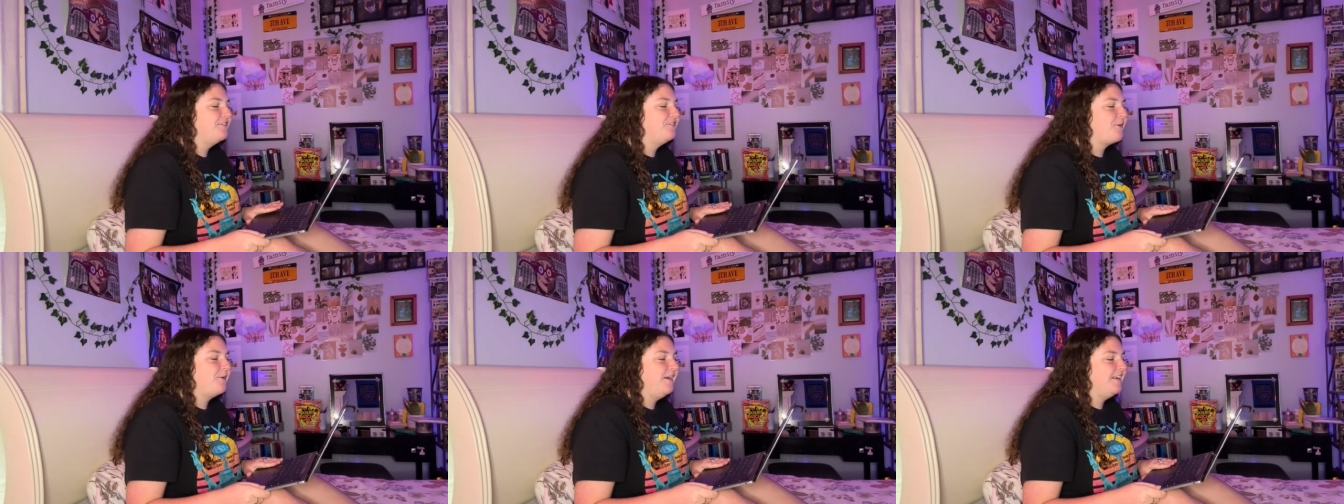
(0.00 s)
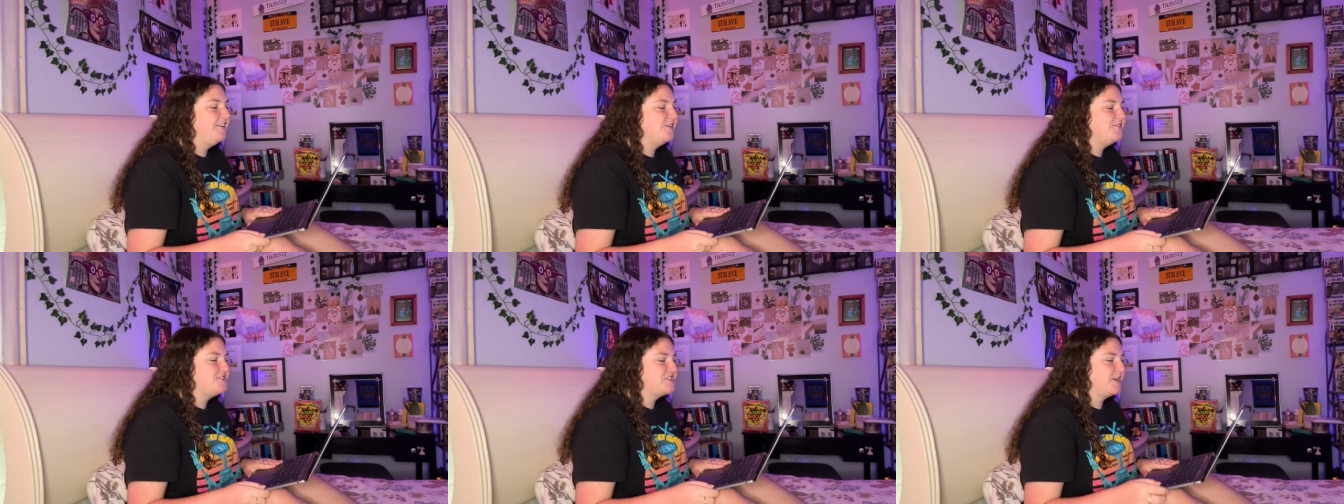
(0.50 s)
four
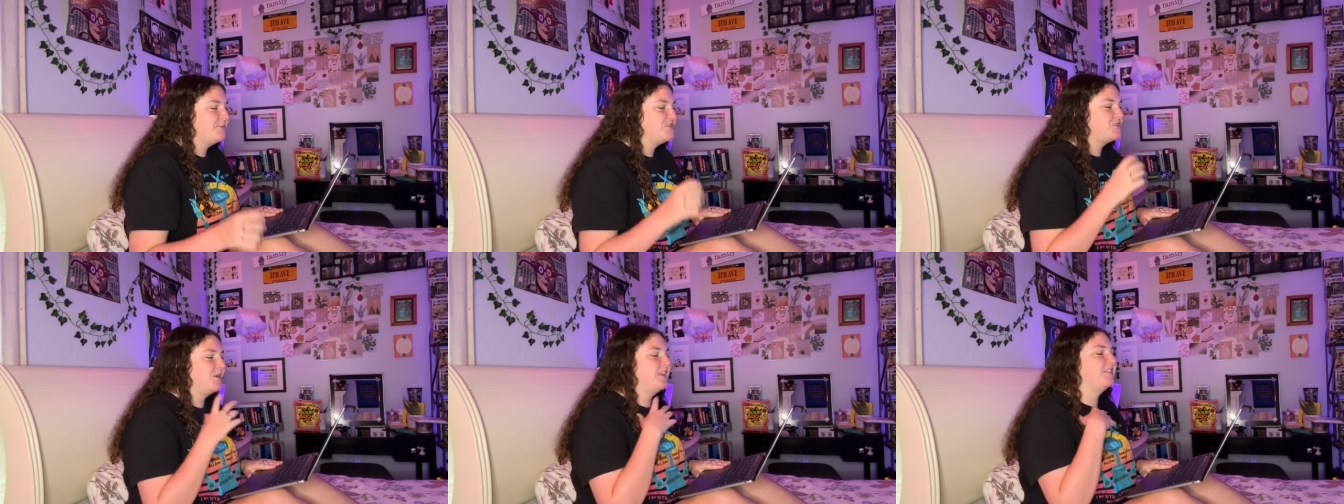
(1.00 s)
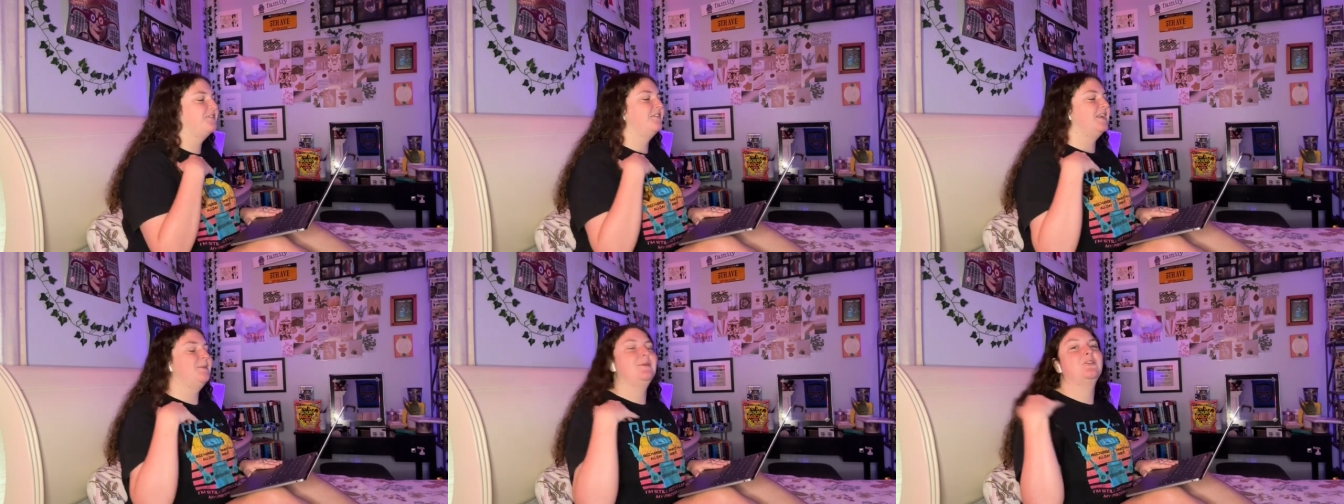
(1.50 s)
new ships joining the
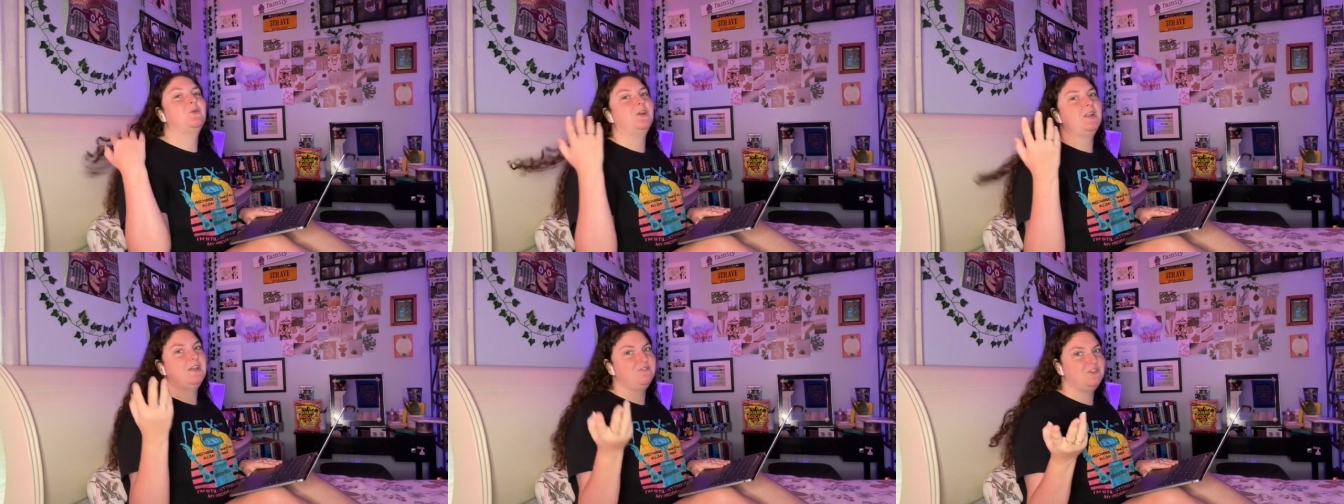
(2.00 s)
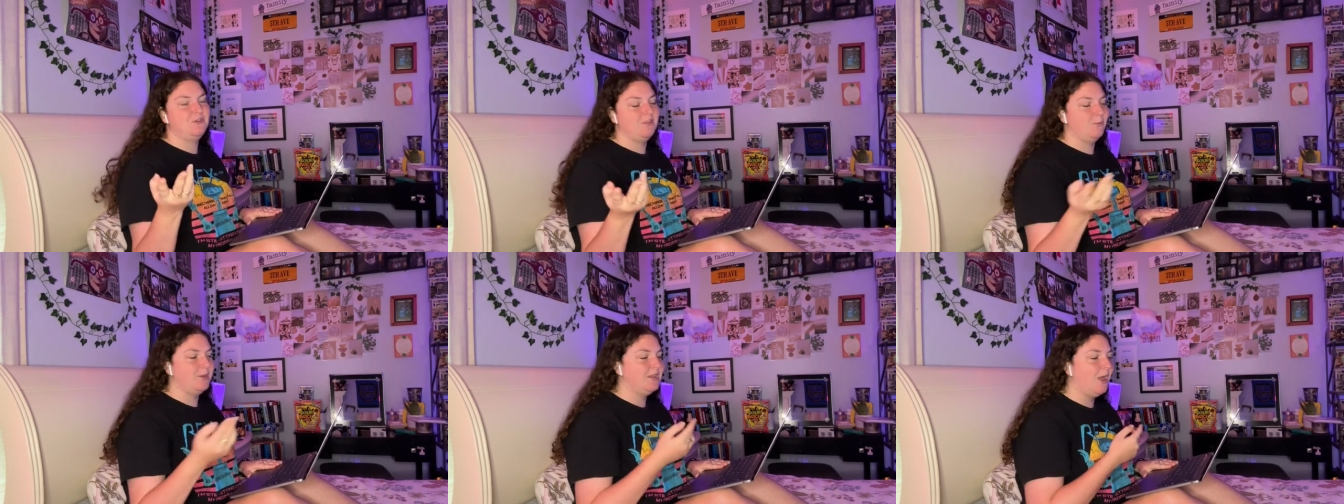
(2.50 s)
fleet because we already have two
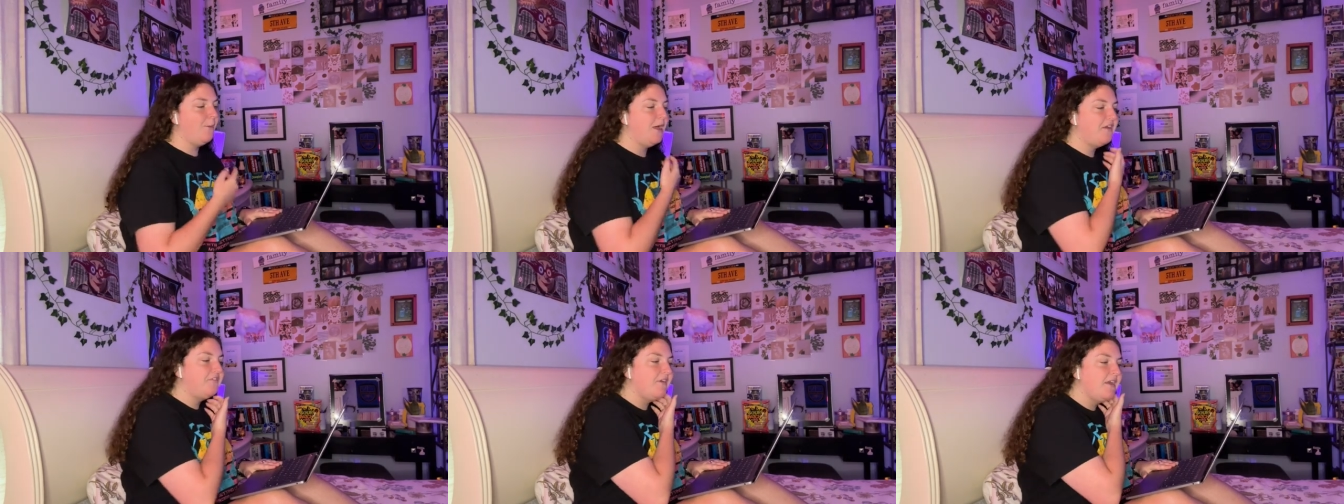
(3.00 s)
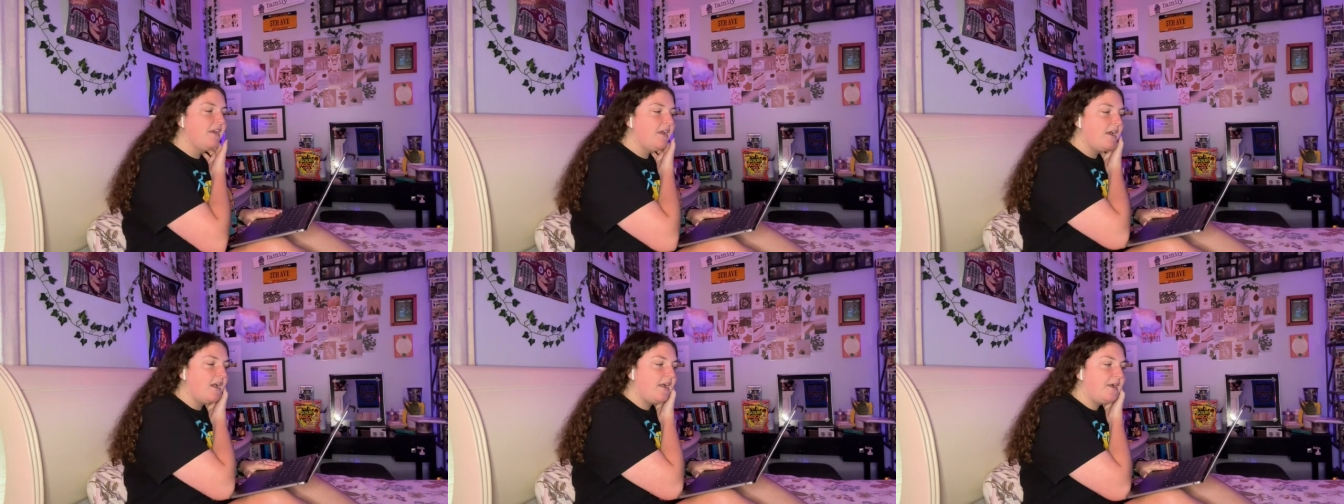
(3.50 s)
that we know of.
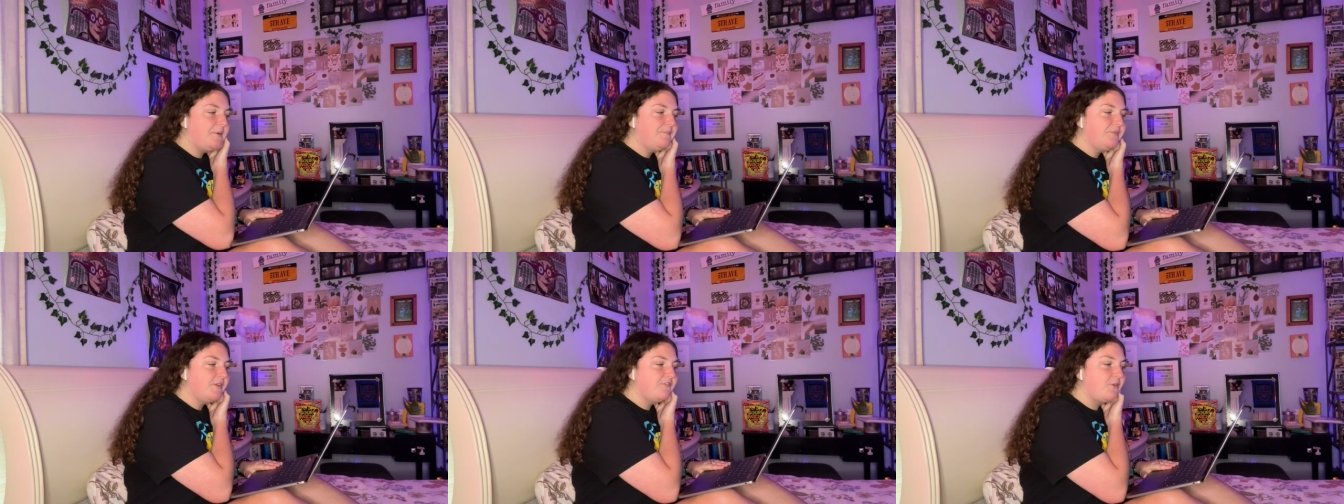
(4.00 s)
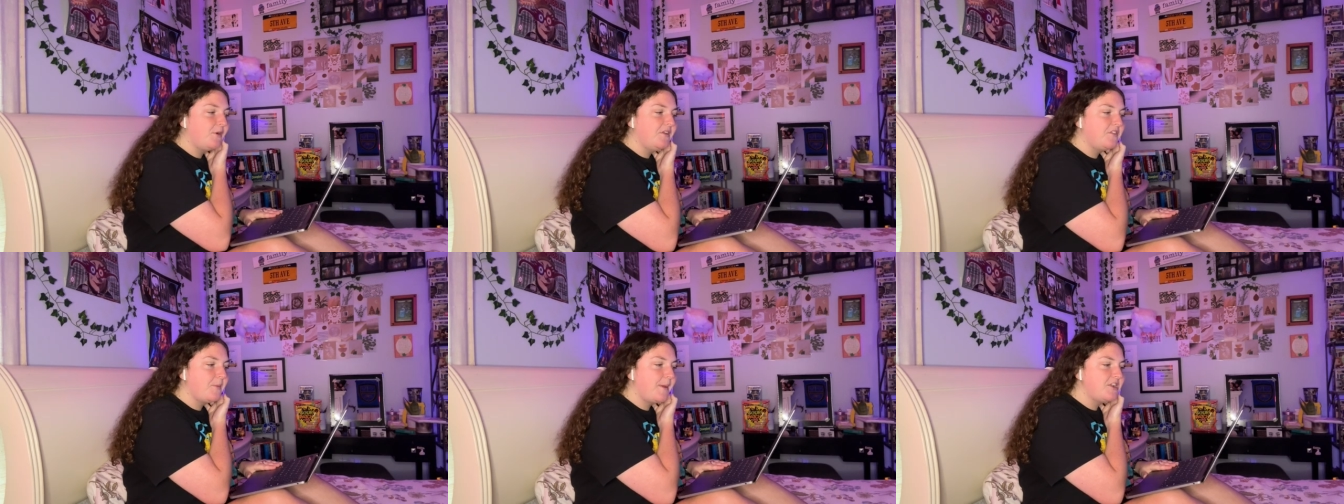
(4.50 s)
Um, four
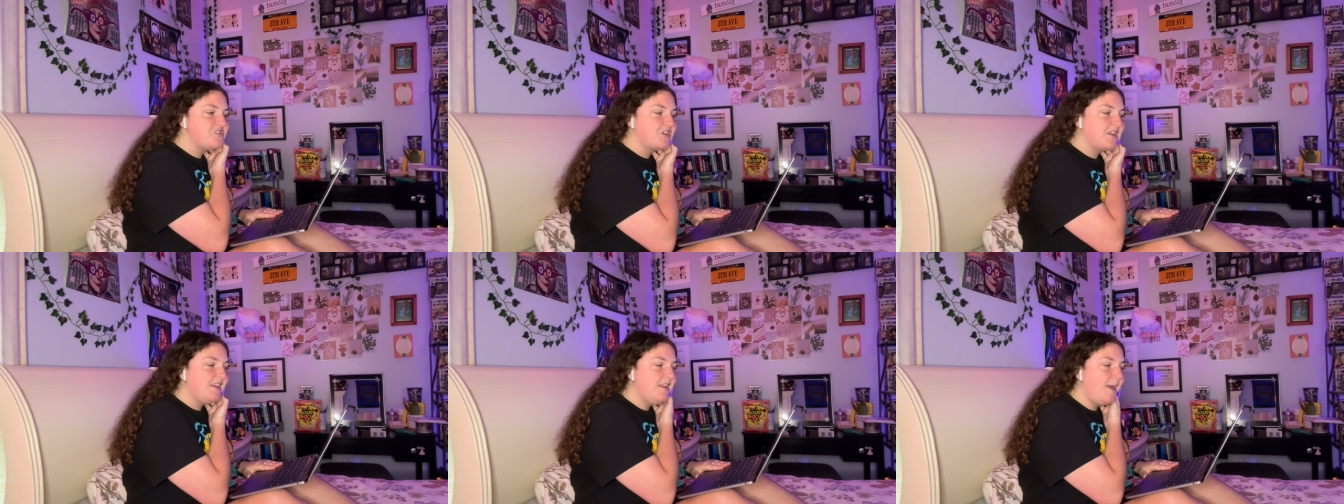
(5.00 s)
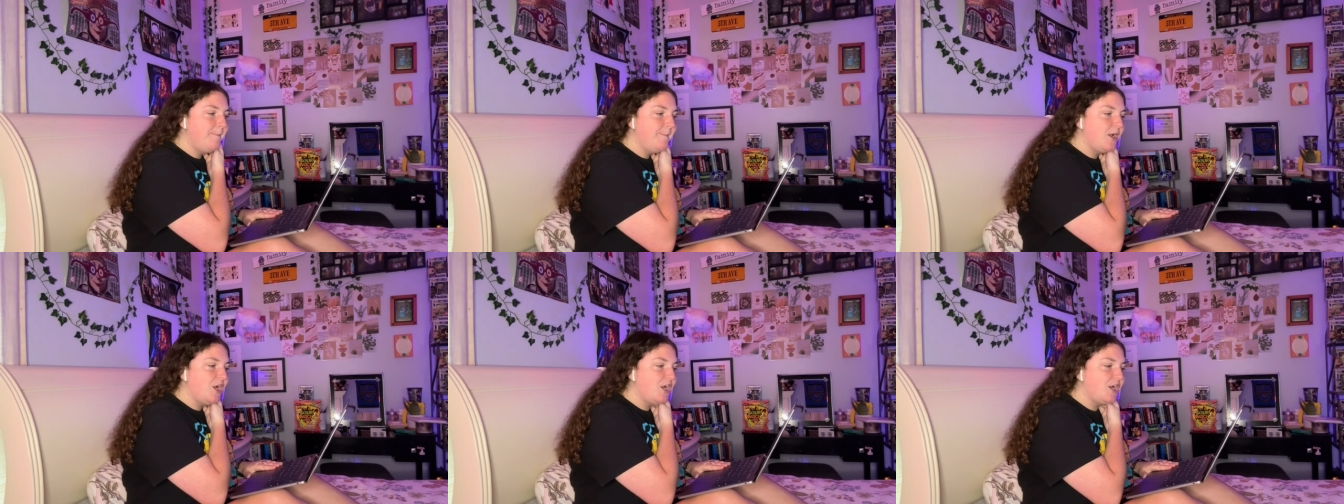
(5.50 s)
is the magic
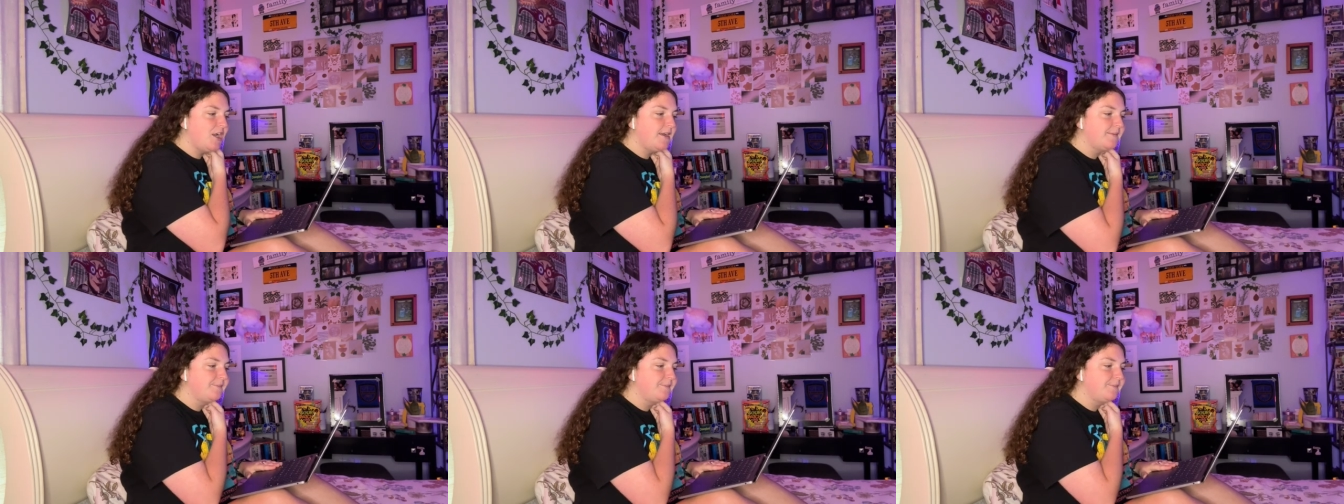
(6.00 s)
number.